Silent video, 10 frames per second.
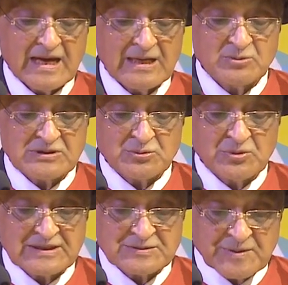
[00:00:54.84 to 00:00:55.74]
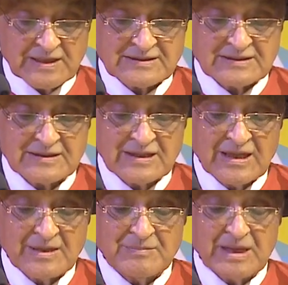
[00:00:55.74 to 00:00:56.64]
I wish to express
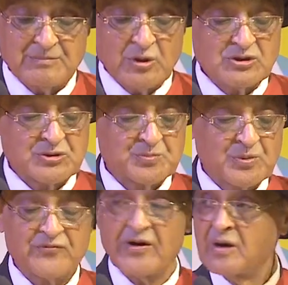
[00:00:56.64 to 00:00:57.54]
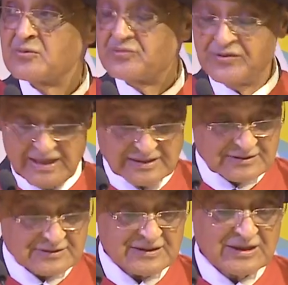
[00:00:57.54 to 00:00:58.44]
my most profound
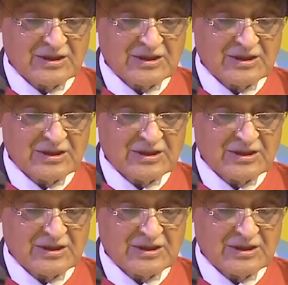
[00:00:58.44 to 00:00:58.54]
thanks